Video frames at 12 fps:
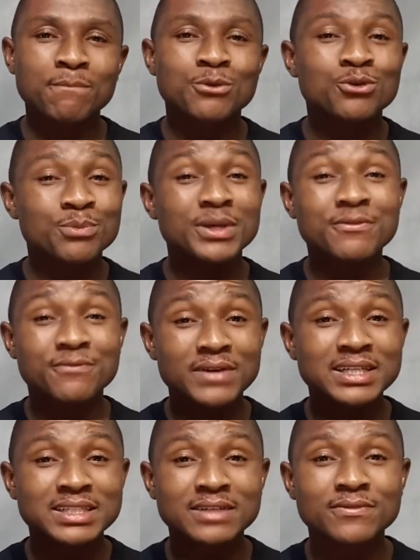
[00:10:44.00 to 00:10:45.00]
to be
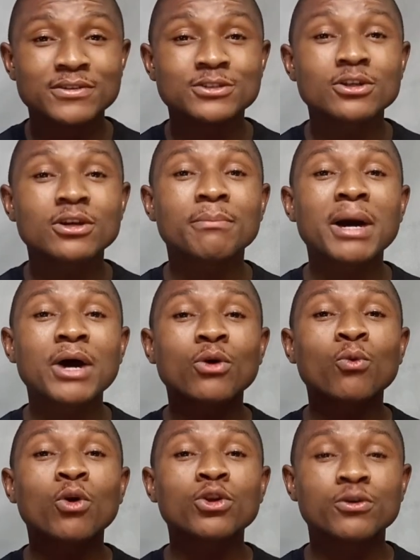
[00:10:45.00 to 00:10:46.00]
effective, it's not
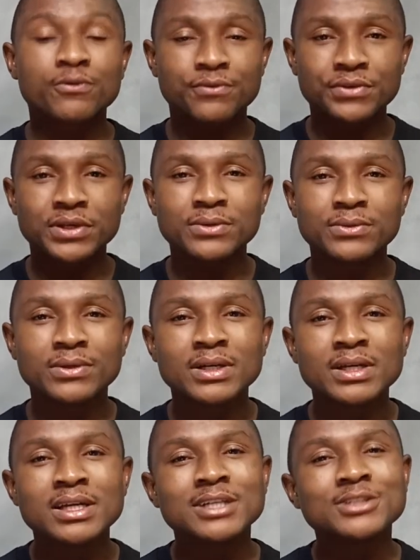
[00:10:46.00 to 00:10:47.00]
about what you feel.
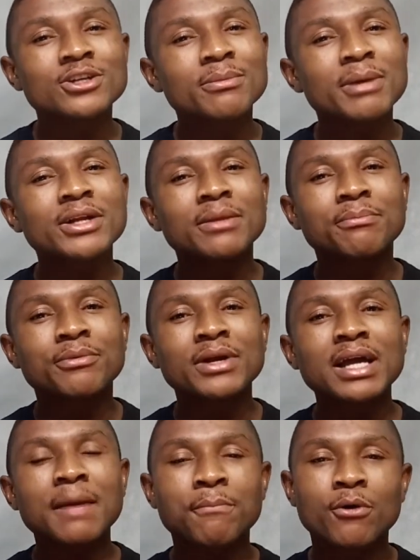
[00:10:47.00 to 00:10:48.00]
It's not about the
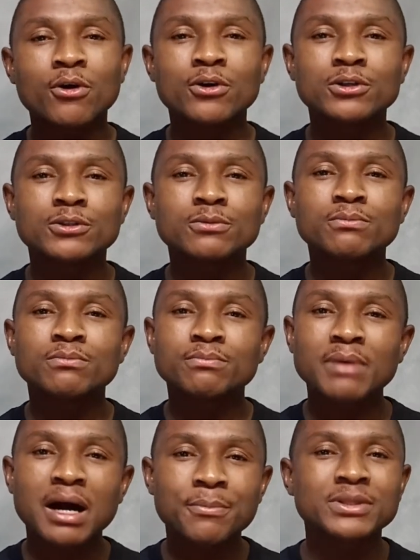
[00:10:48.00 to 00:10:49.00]
prayer point
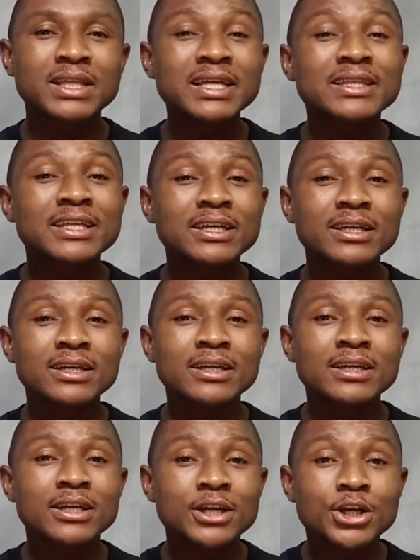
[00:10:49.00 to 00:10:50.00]
palpitating
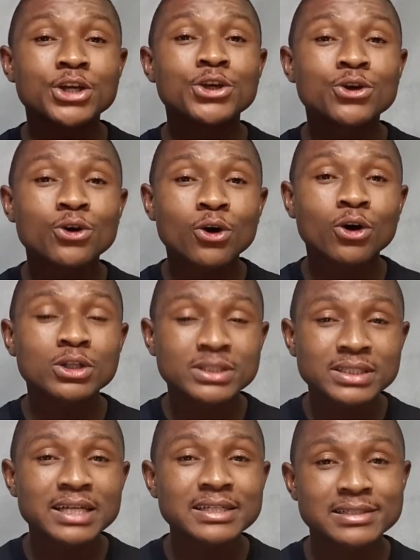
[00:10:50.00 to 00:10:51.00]
in your
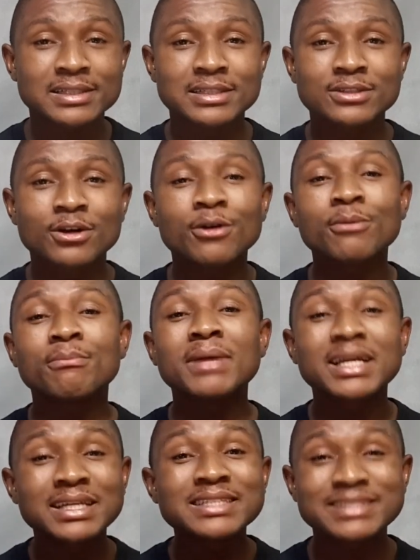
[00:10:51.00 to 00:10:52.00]
senses or
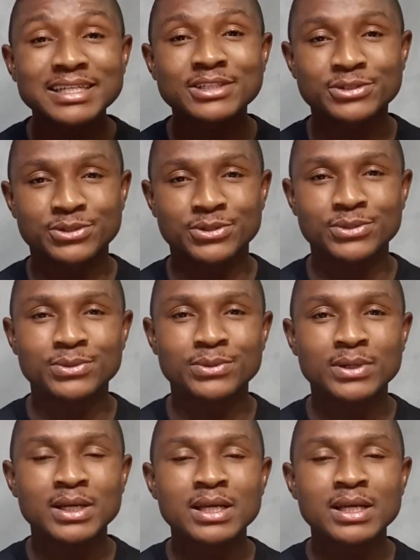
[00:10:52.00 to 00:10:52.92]
making sense to you.